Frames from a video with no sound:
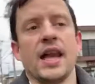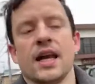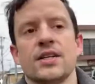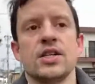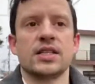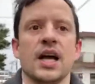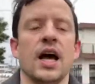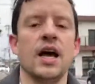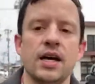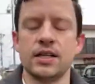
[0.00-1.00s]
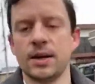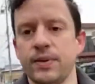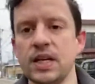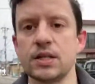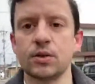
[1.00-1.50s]
not just
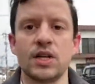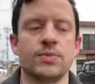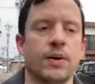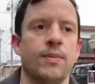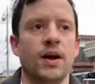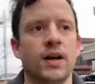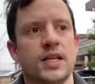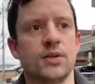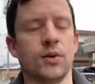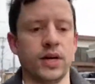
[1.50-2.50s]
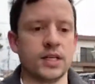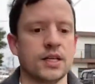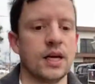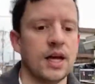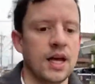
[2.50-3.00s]
Japanese toys, but American toys.
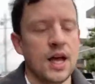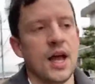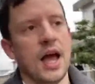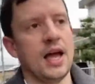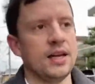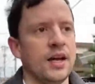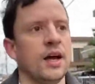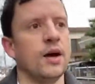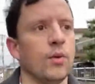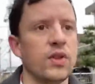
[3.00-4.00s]
And one